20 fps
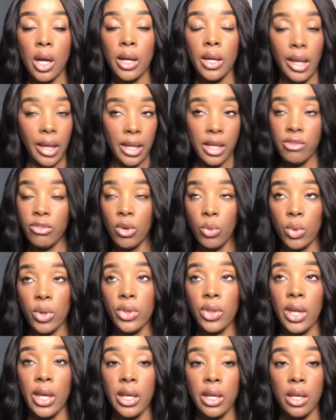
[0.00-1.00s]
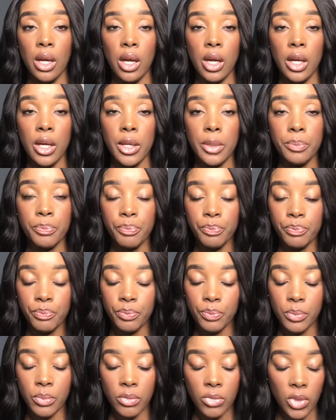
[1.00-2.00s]
even with a
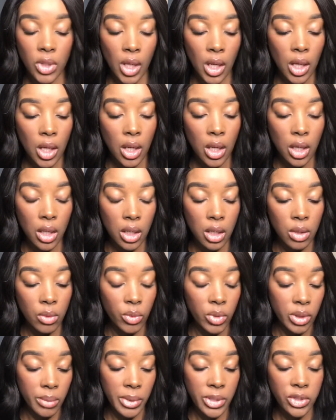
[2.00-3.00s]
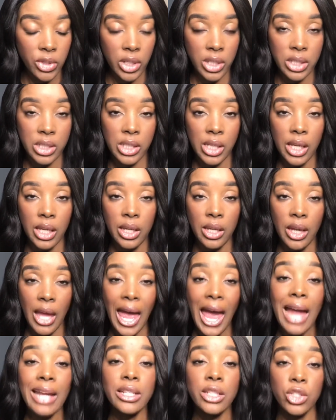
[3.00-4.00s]
what am I trying to say?
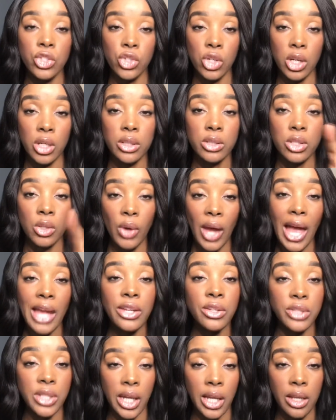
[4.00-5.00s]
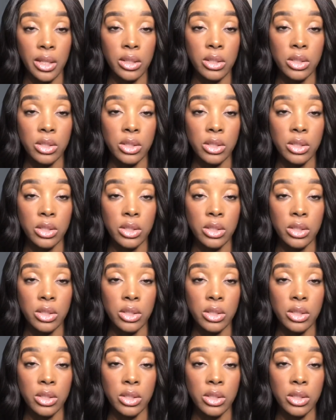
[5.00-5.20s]
Acne drug. So Accutane.